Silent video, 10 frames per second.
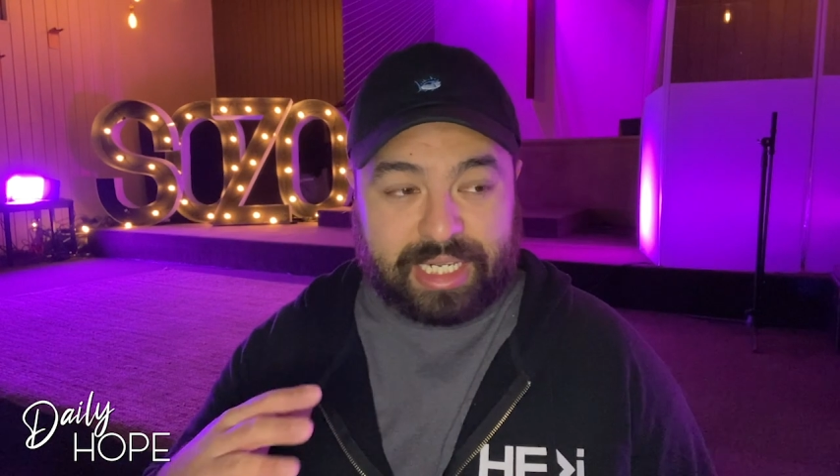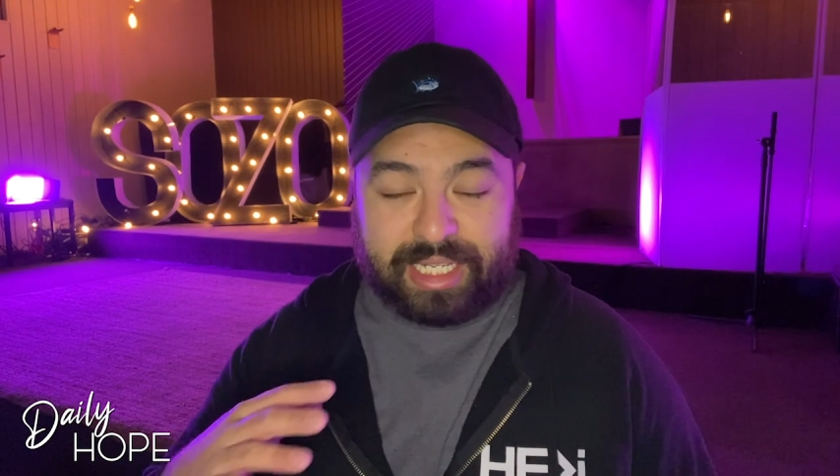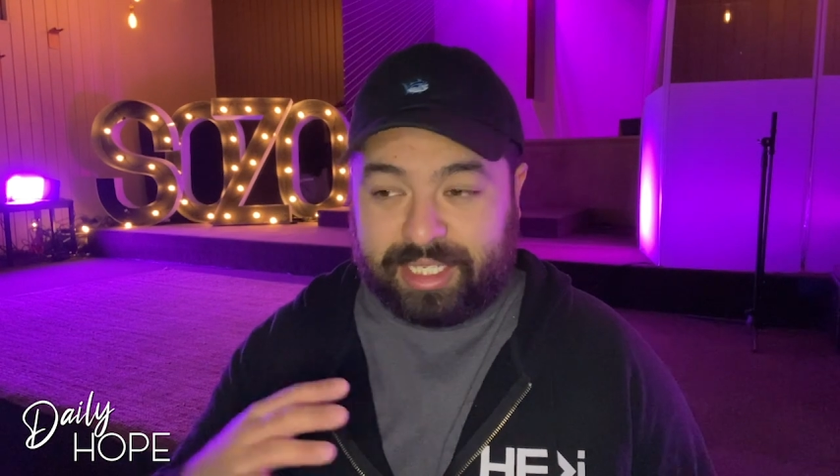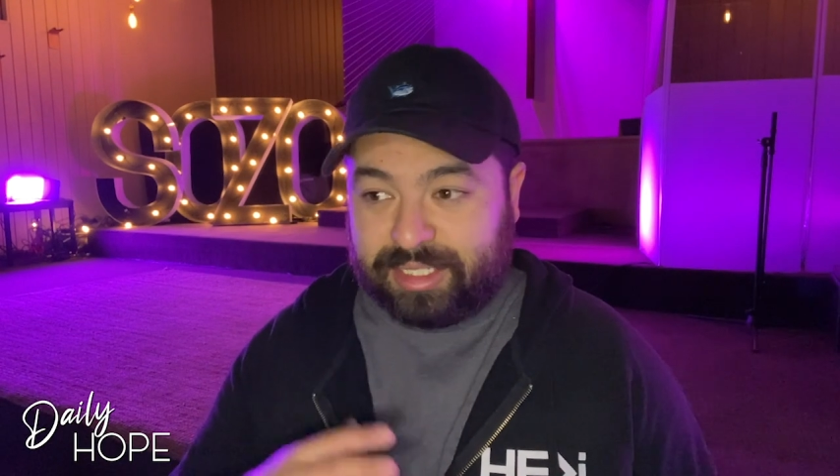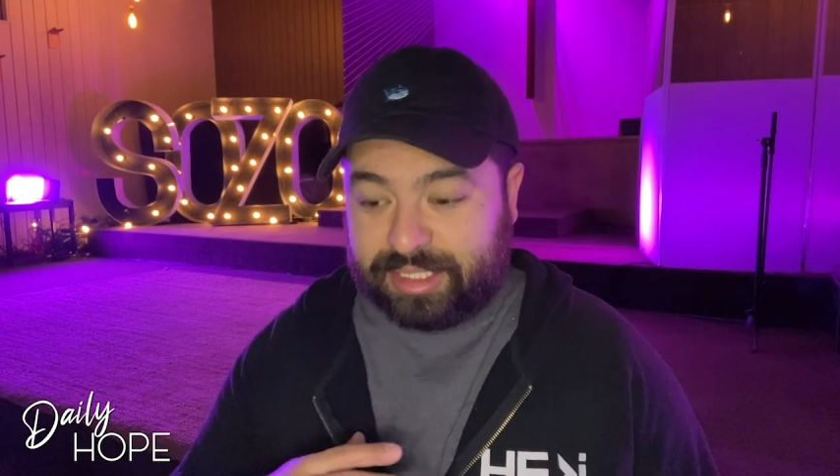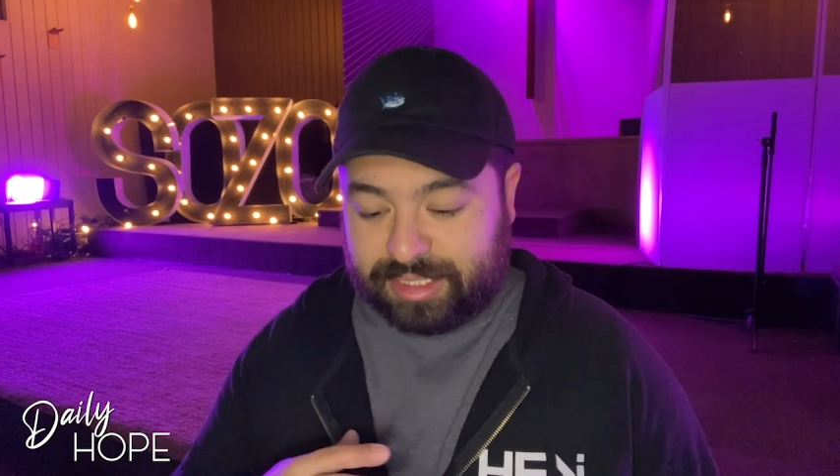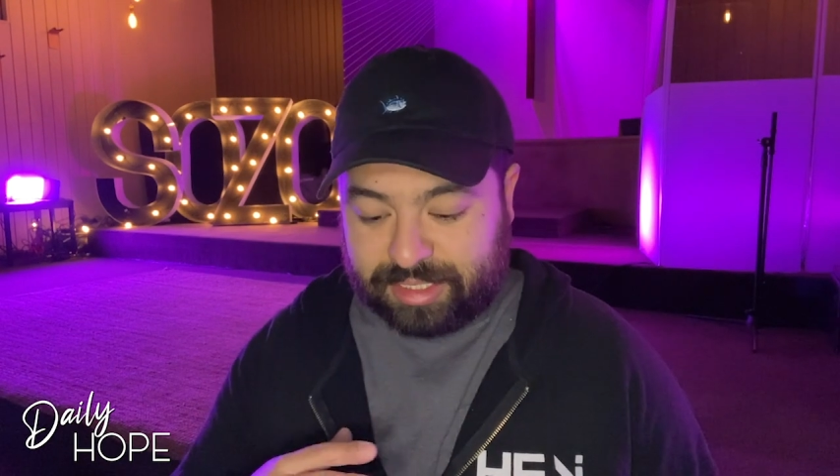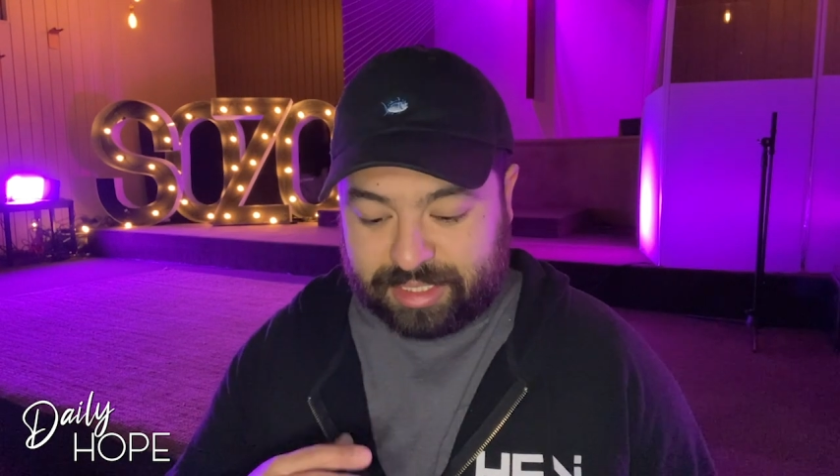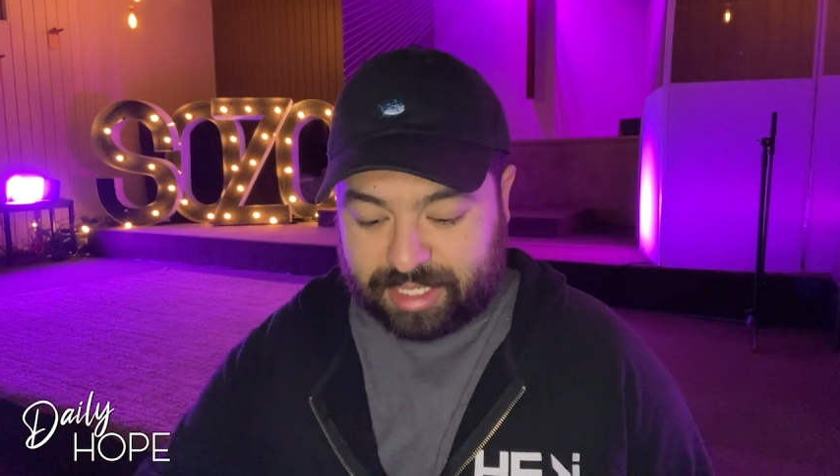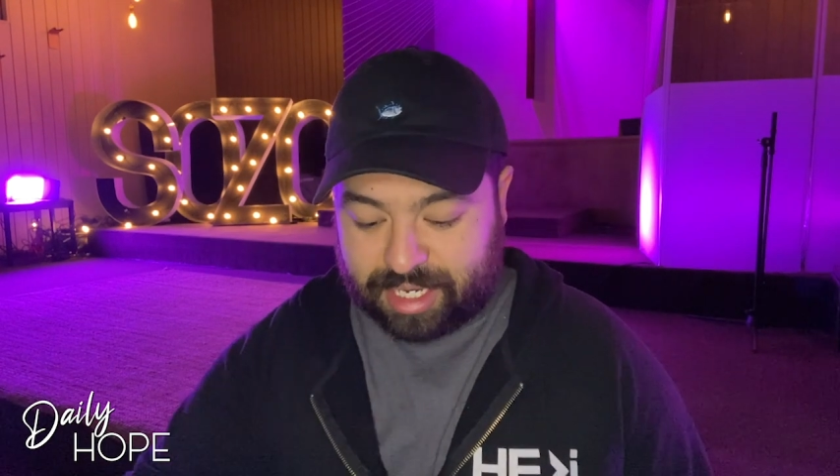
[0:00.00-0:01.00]

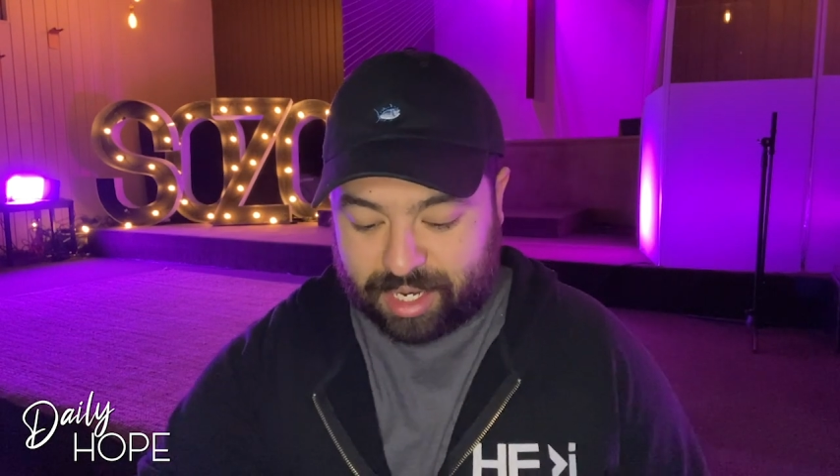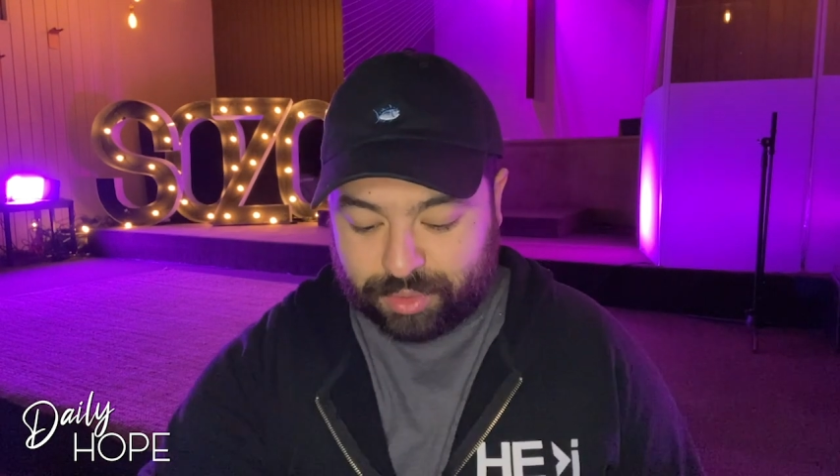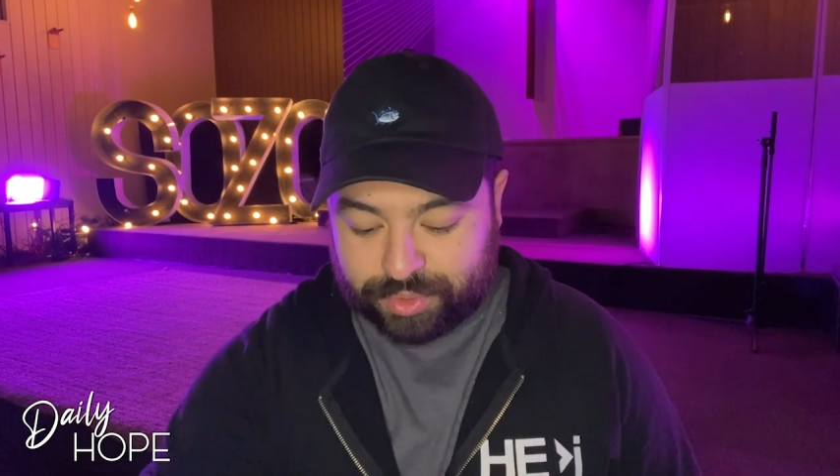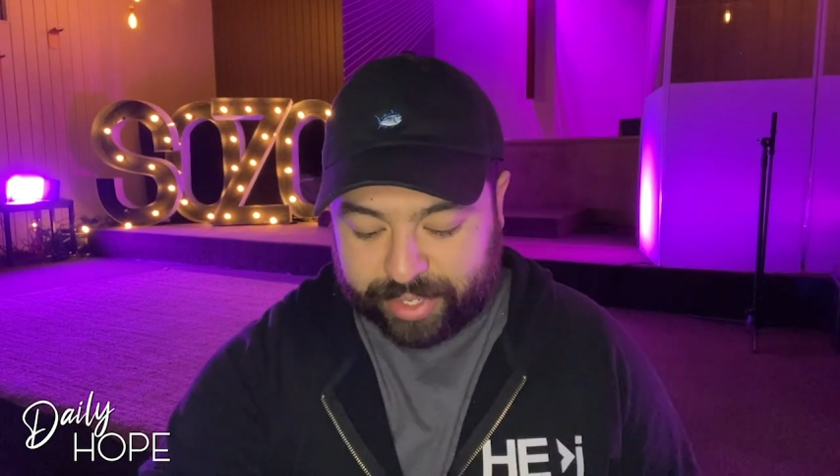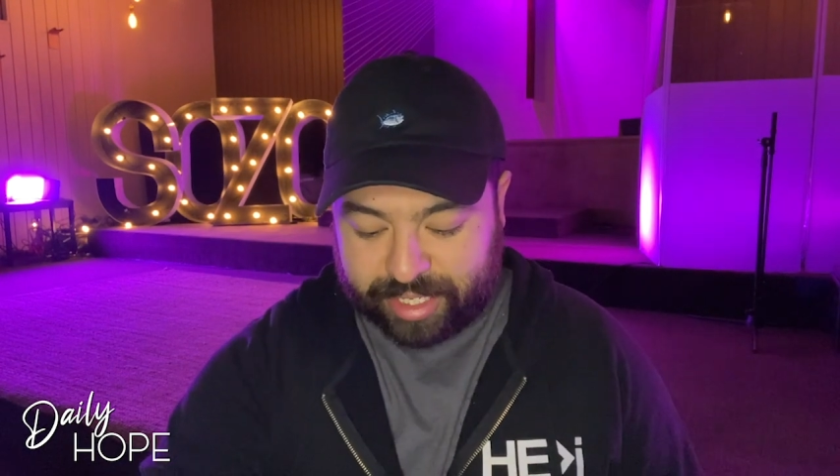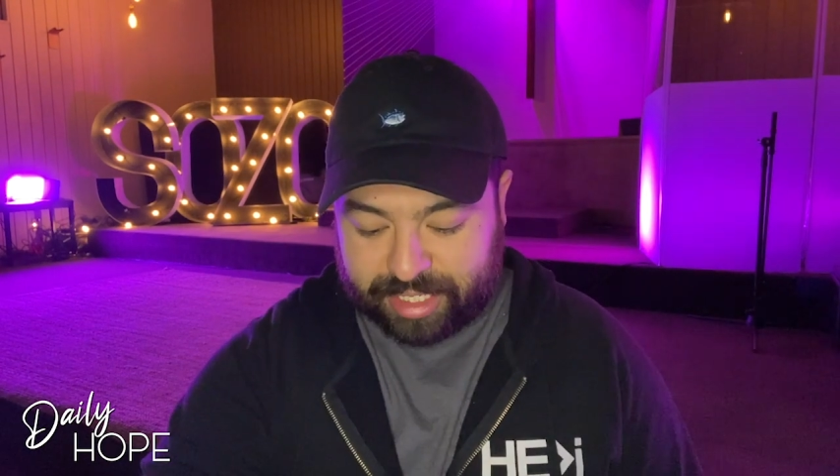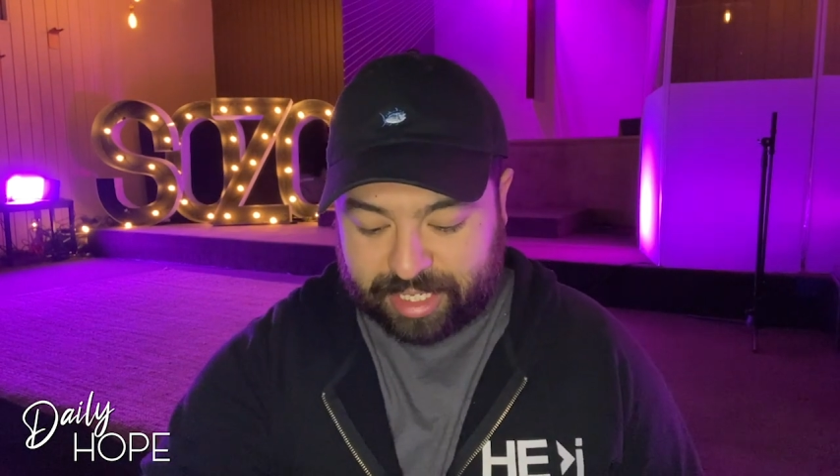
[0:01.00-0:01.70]
and I was reading it,